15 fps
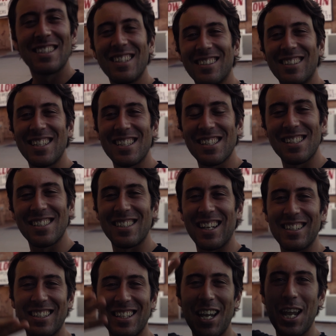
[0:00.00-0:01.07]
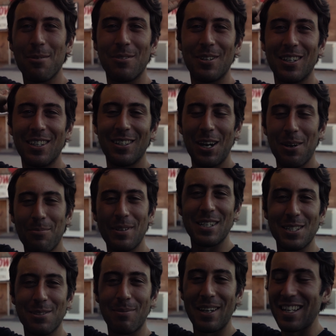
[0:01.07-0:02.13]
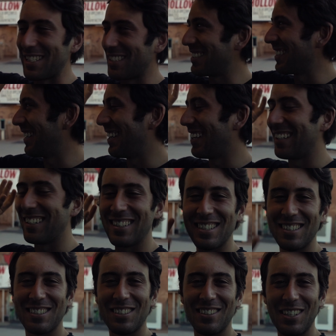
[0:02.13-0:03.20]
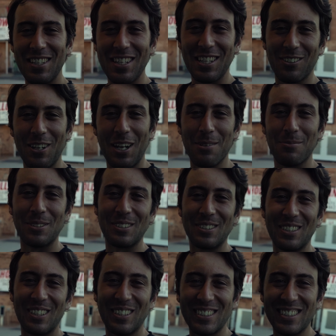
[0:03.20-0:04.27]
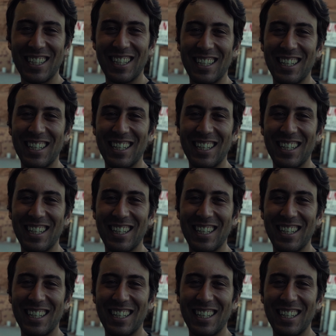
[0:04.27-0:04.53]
deal. He just sent a camera up into space. It's incredible, so check